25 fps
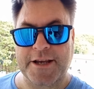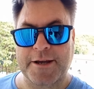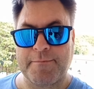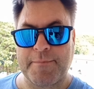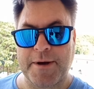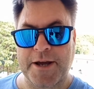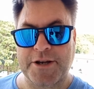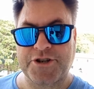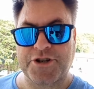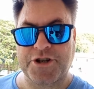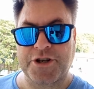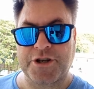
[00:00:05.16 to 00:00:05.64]

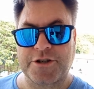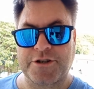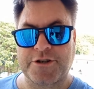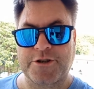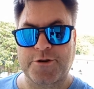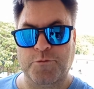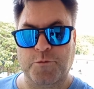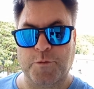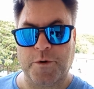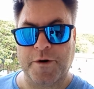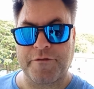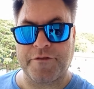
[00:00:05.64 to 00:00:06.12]

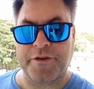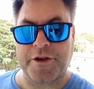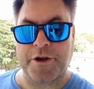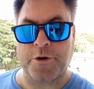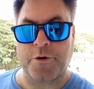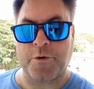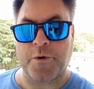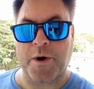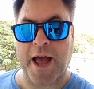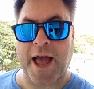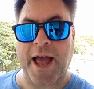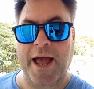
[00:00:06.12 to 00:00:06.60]
Commissions
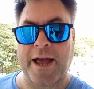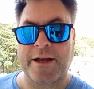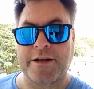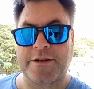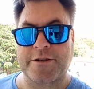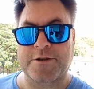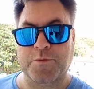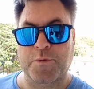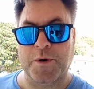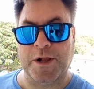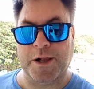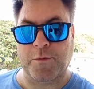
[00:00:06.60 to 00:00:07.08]
Review. Hey,
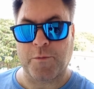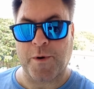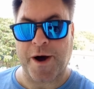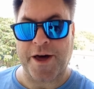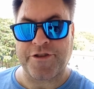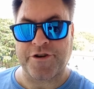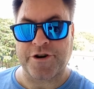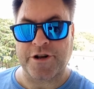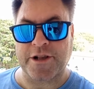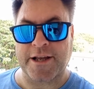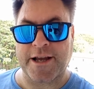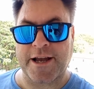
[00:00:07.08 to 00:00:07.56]
it's Will
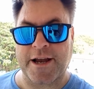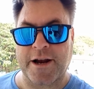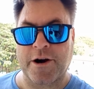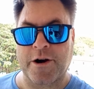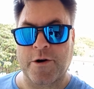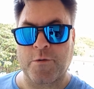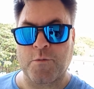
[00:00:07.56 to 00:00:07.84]
Weatherly here,